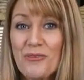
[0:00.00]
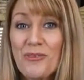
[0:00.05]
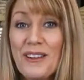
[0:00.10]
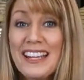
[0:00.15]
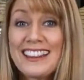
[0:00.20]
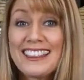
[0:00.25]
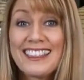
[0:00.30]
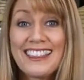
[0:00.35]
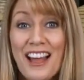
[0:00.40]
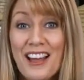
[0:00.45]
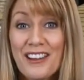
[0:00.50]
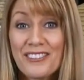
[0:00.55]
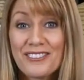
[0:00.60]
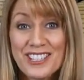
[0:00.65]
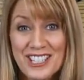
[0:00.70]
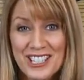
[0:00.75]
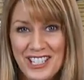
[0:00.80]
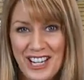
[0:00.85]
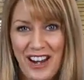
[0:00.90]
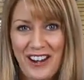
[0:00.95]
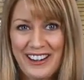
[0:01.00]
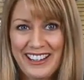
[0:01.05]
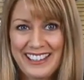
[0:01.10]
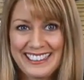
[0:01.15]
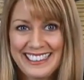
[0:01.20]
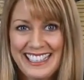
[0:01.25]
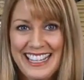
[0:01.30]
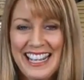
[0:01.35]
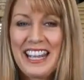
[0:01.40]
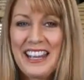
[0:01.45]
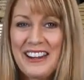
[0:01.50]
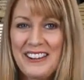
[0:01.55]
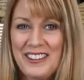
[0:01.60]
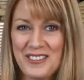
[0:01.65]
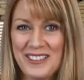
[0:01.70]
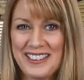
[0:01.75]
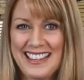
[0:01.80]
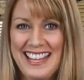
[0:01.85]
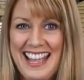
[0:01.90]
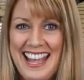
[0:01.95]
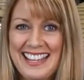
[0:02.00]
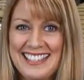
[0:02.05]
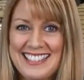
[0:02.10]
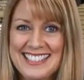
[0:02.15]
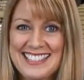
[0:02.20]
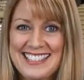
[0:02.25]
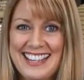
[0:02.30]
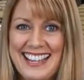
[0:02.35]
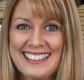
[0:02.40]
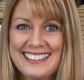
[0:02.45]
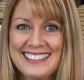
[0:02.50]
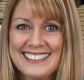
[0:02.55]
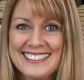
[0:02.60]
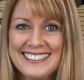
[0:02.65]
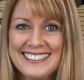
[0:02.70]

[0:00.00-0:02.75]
we love to share it. Here's what they had to say.